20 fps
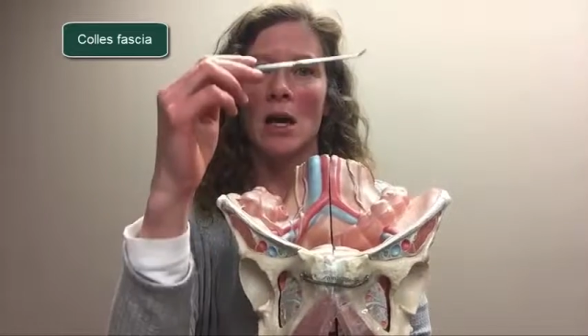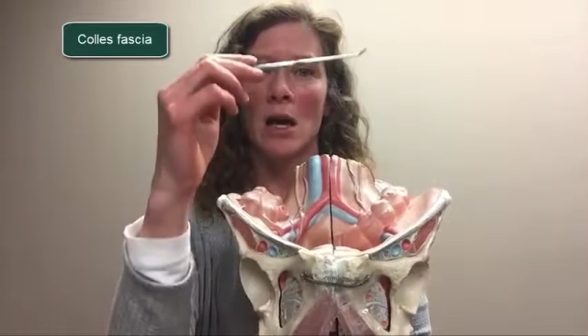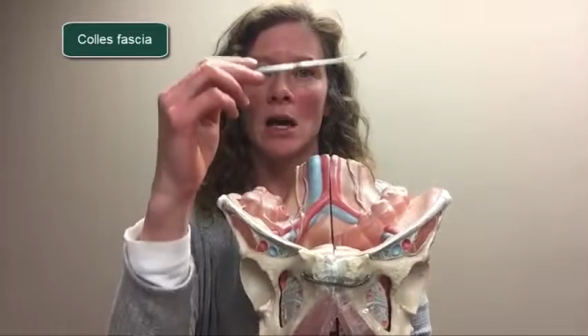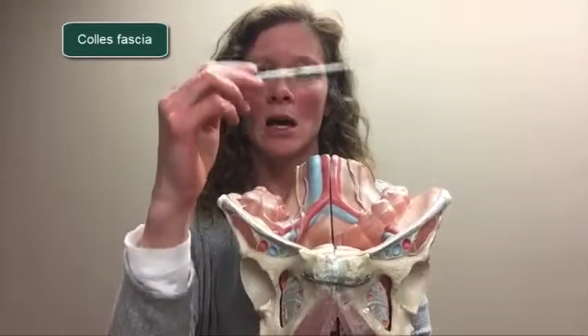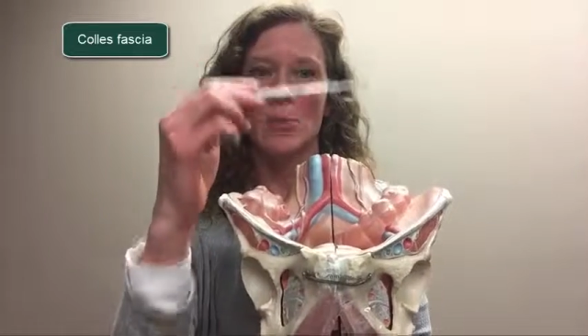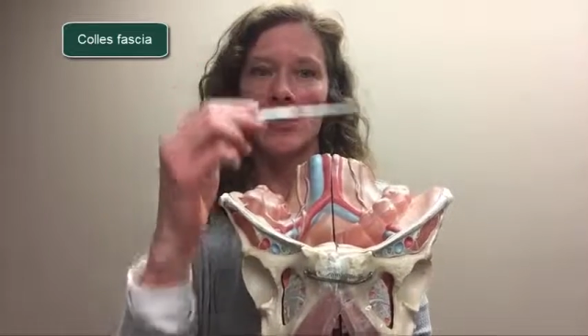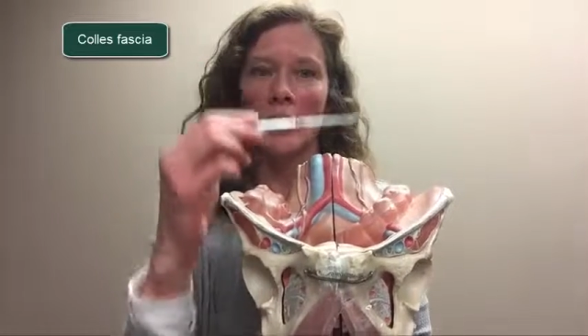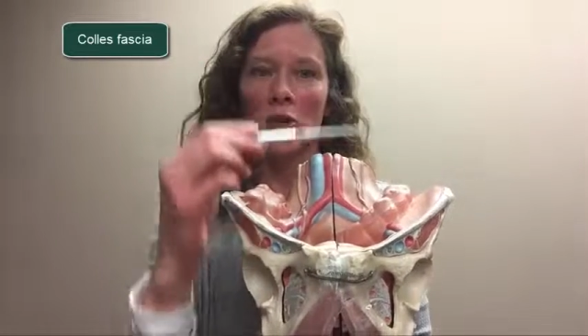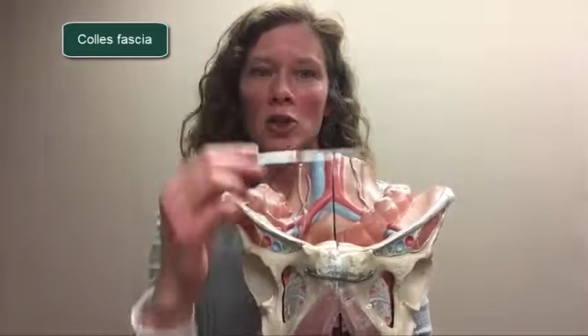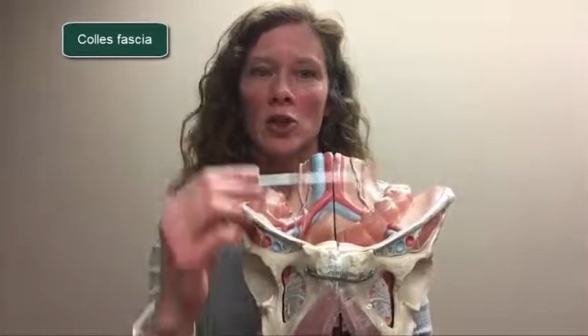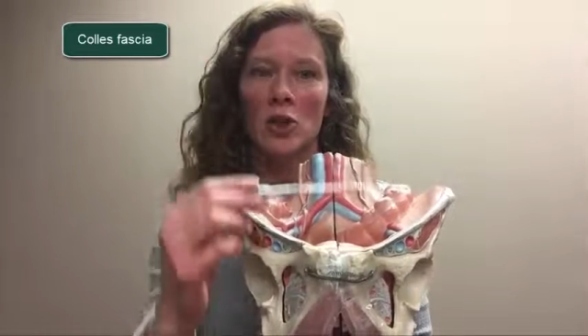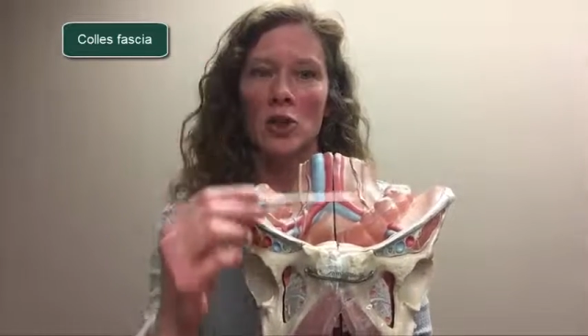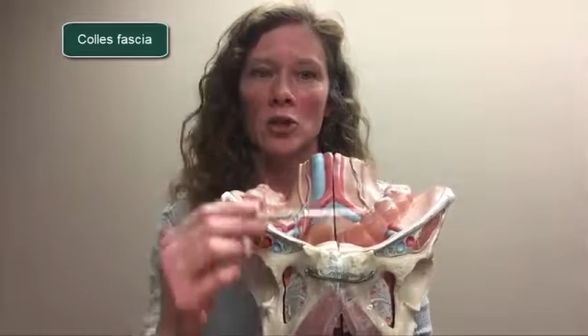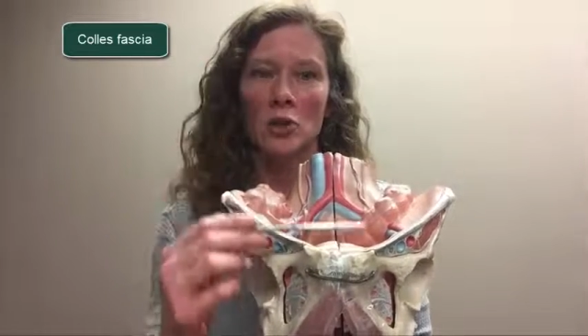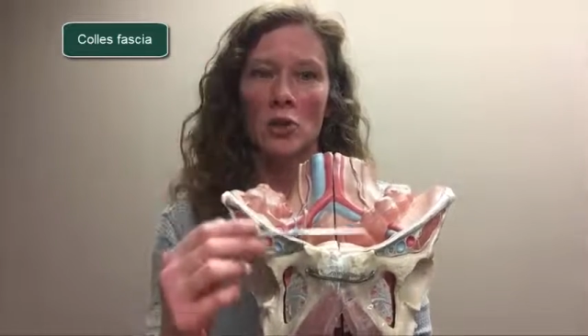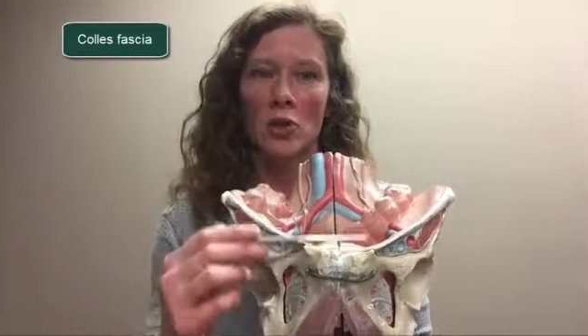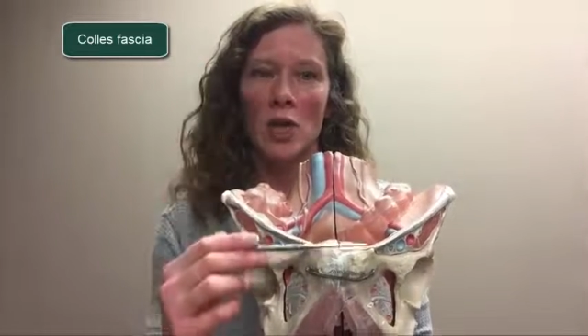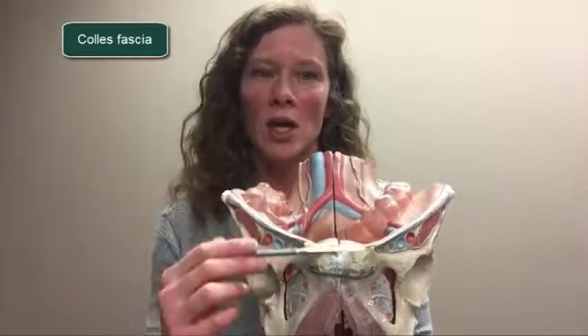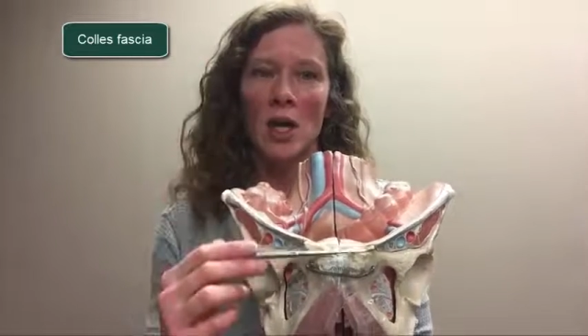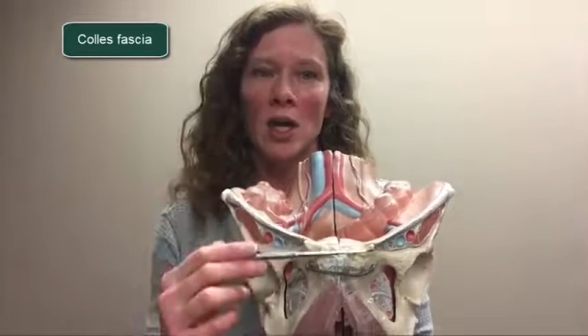up
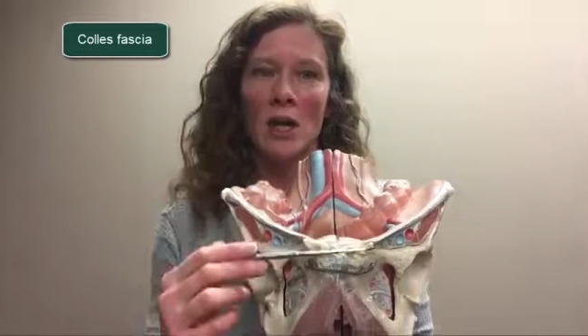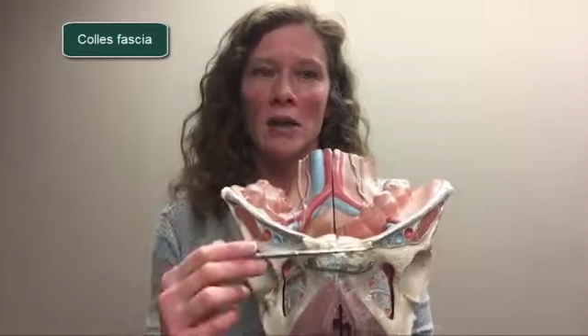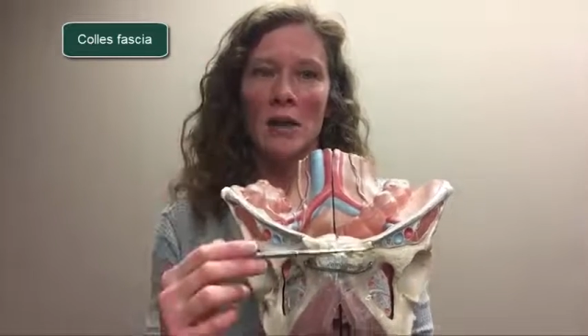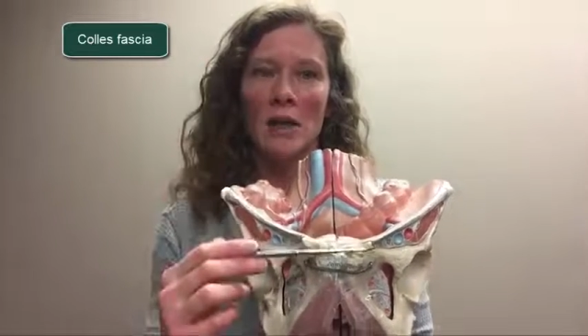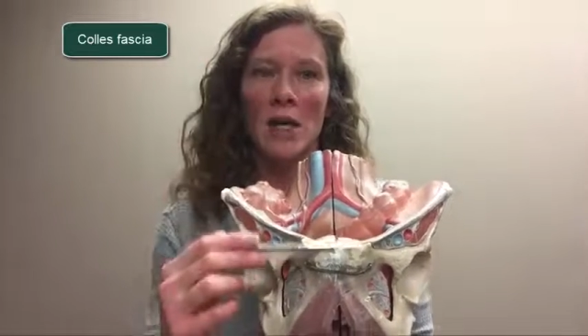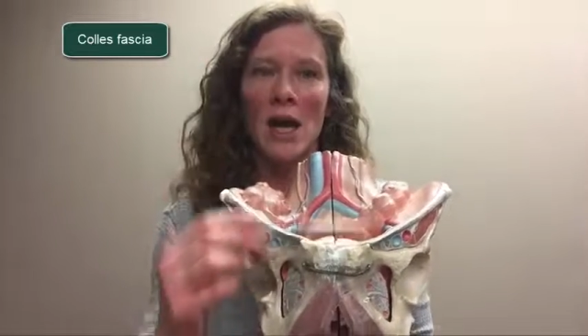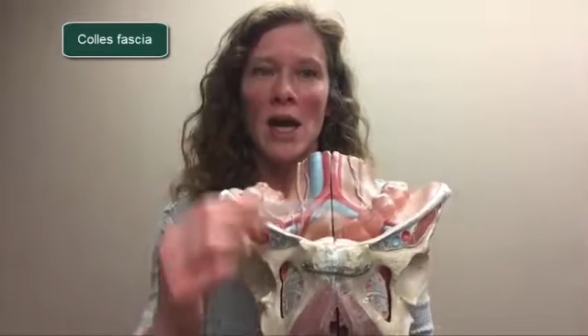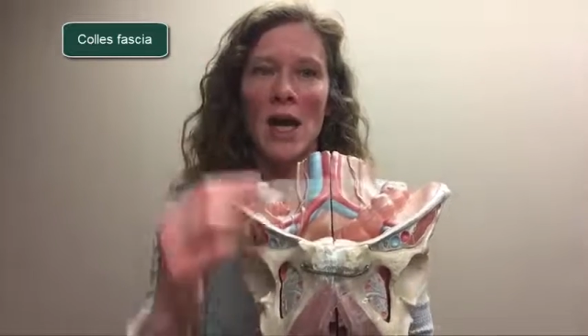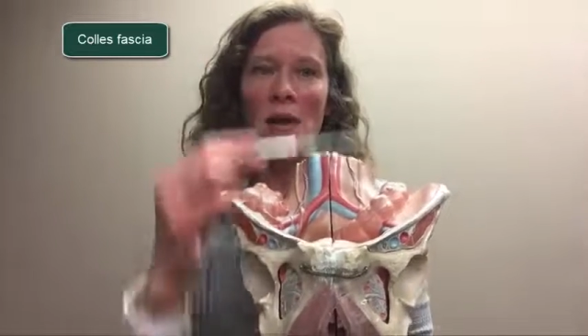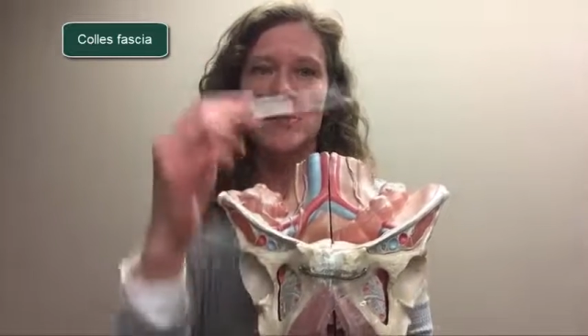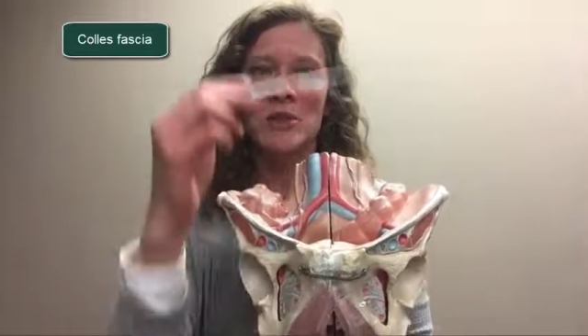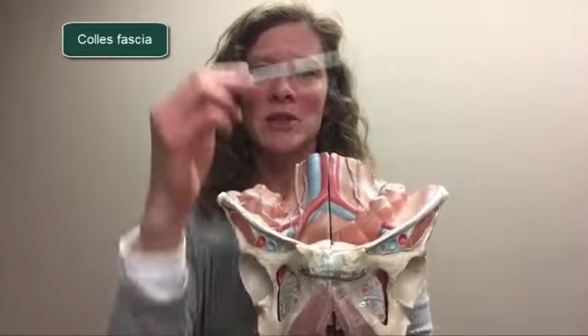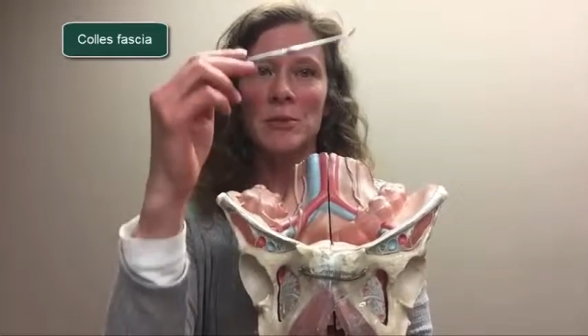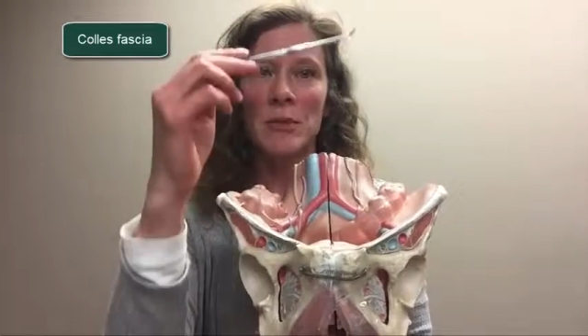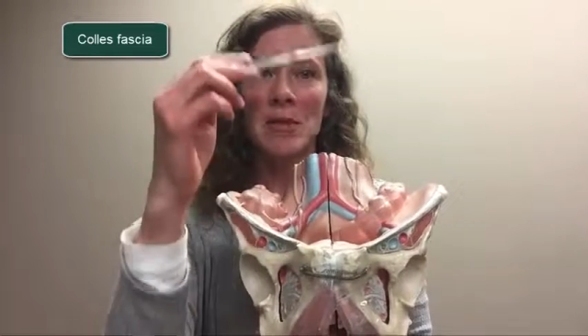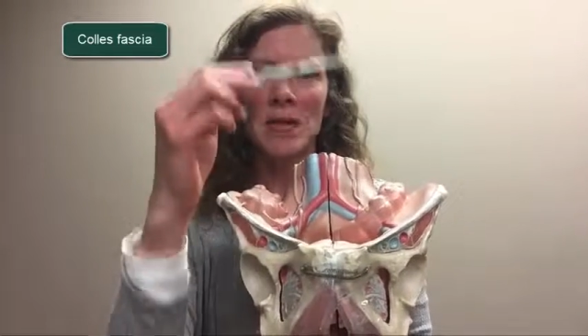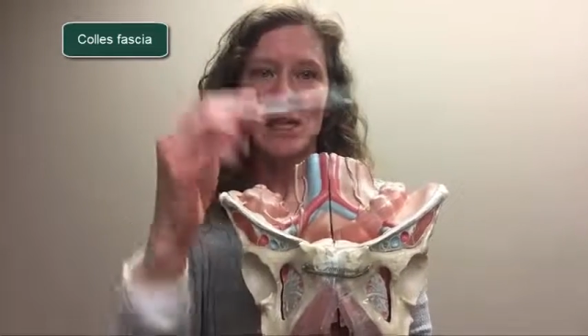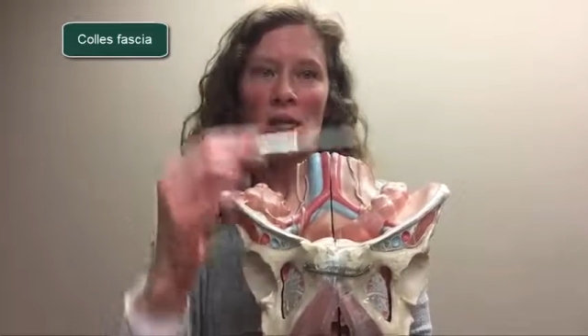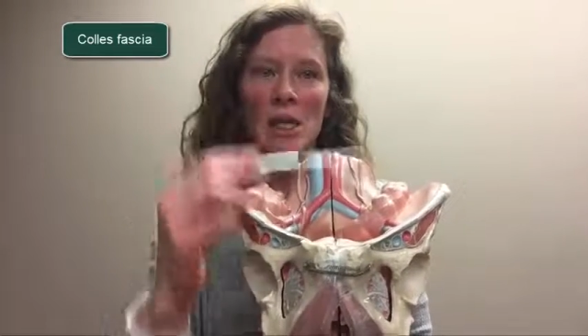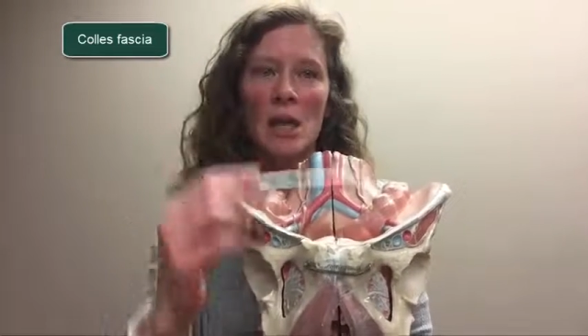to the
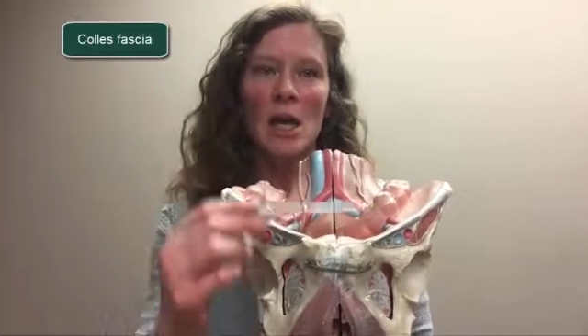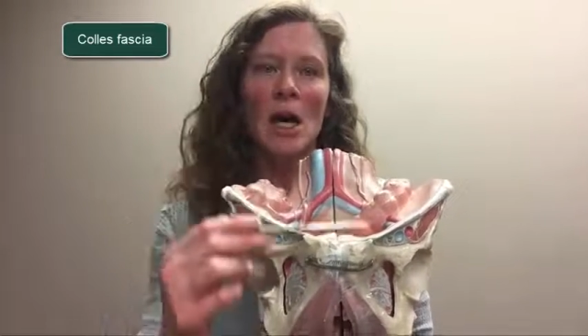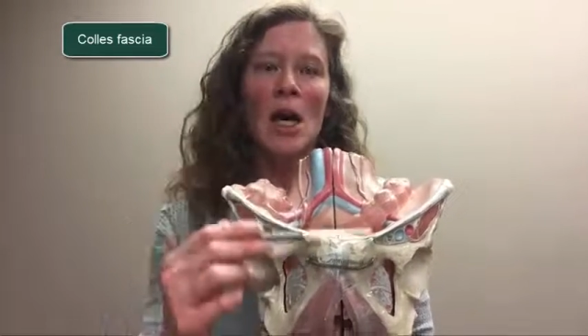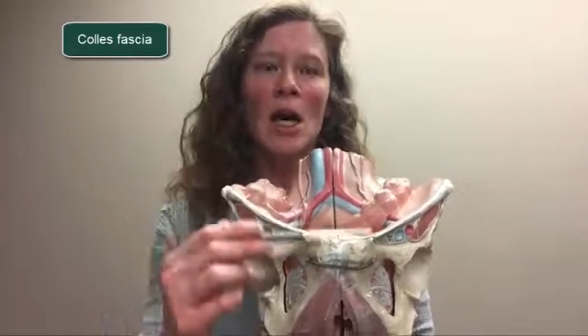abdomen,